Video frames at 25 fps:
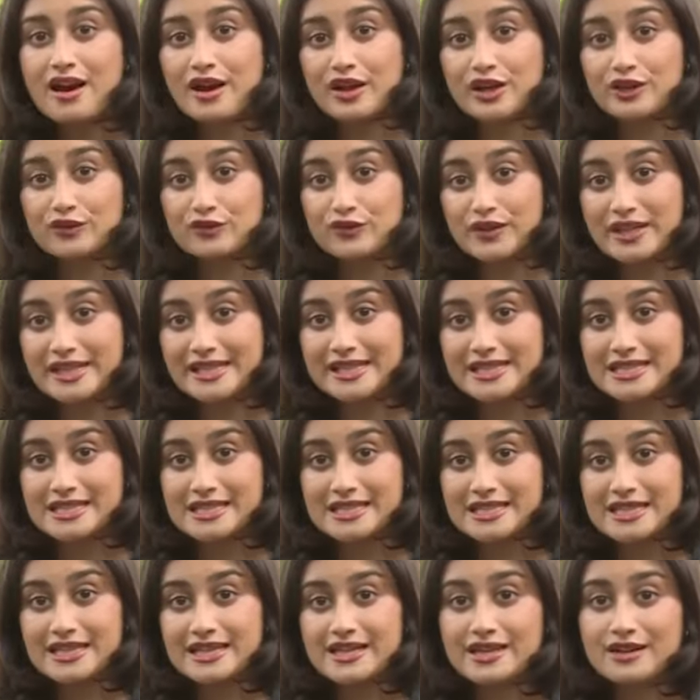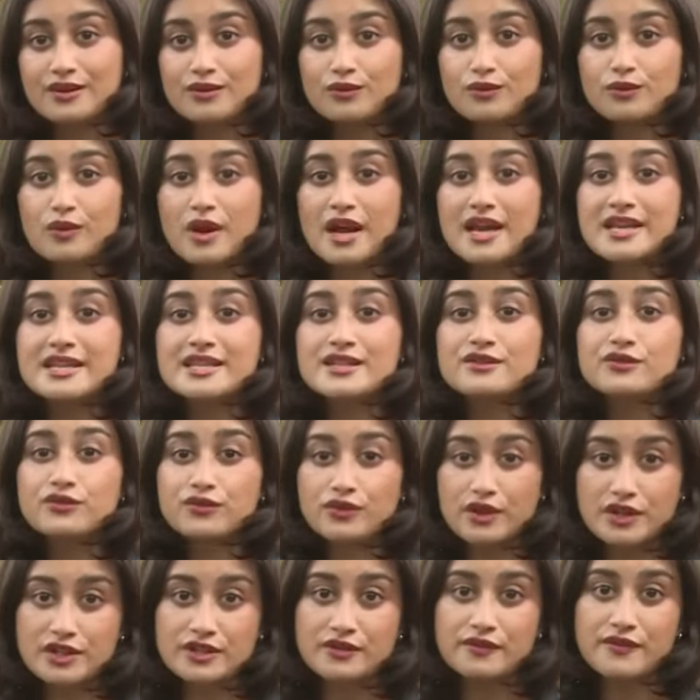are conveniently right in
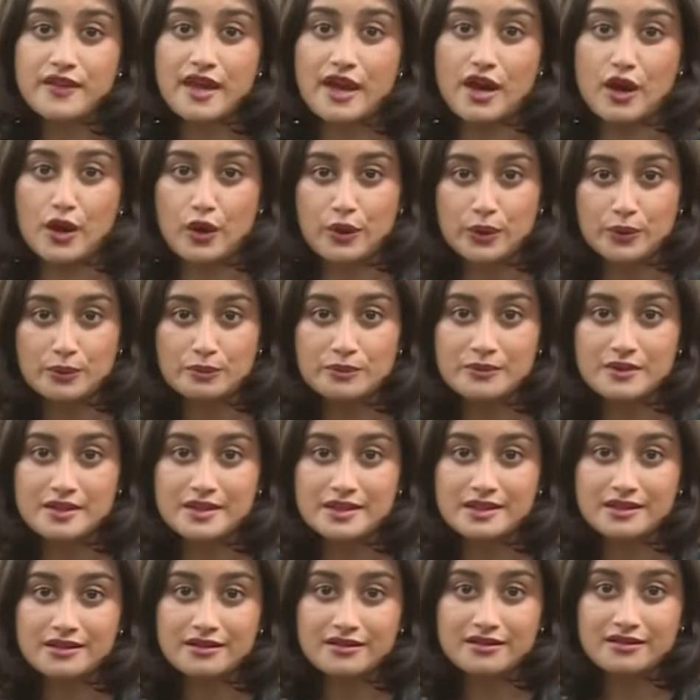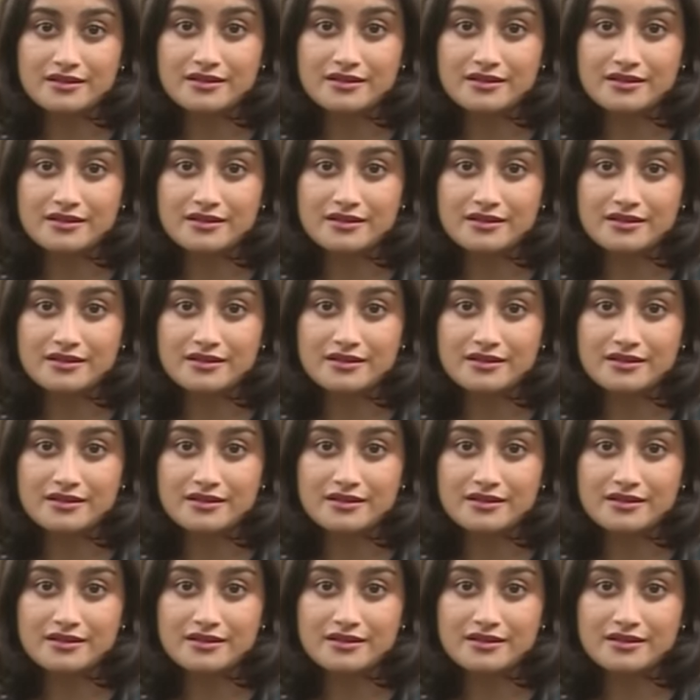front of their homes.